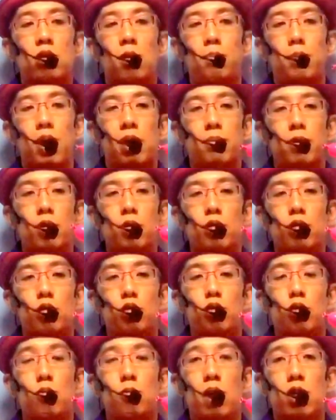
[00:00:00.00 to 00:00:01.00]
the pink balloon, is
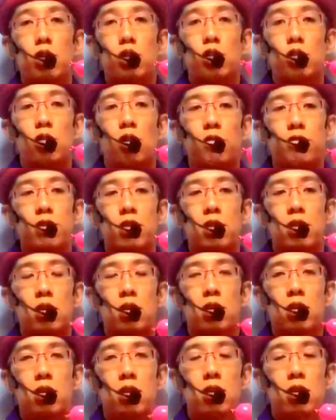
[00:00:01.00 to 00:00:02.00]
so much softer.
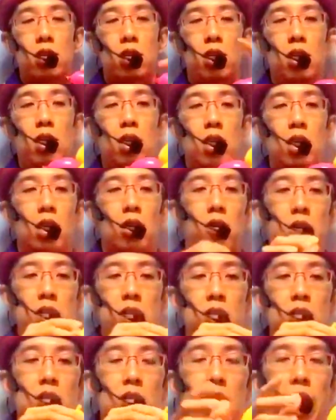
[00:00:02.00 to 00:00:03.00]
Right,
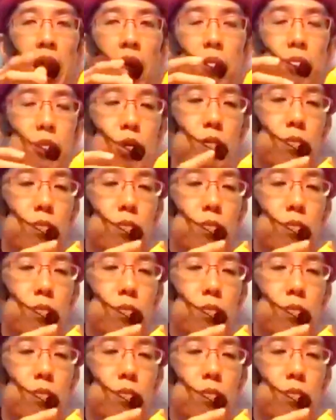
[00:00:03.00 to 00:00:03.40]
just gonna help